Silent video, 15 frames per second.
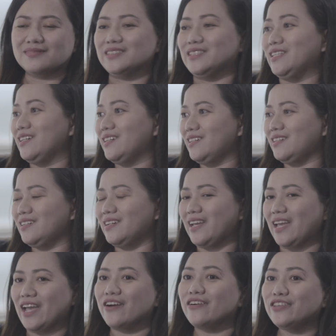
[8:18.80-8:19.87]
The
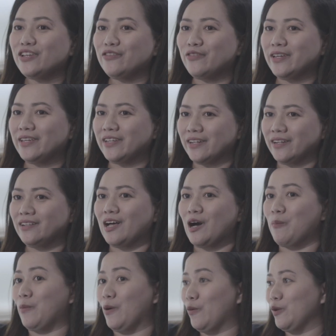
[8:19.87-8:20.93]
ART vehicle are
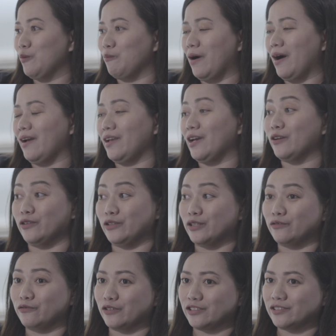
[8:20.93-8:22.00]
powered by
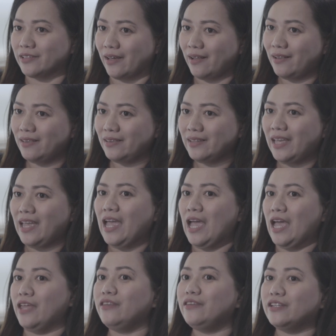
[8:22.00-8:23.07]
hydrogen fuel cell,
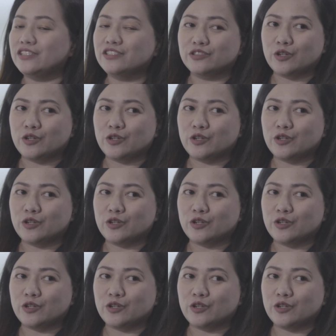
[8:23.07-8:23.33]
and this